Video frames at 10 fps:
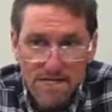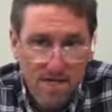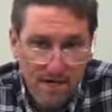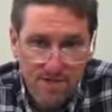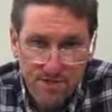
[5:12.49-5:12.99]

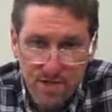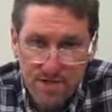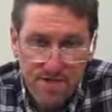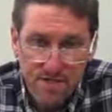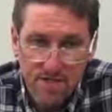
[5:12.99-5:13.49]
Getting
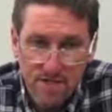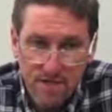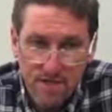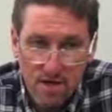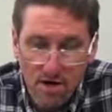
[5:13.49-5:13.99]
started is
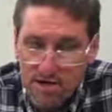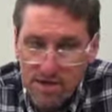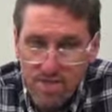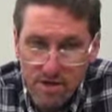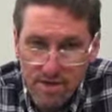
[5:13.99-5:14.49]
certainly the
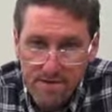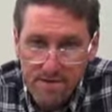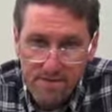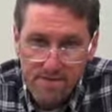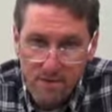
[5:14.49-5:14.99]
hardest part
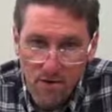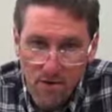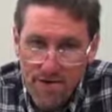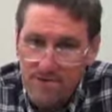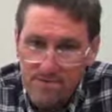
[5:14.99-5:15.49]
of the
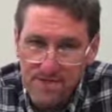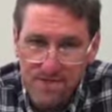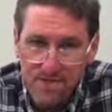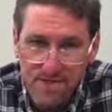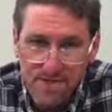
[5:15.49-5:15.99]
program,
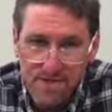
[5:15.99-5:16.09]
so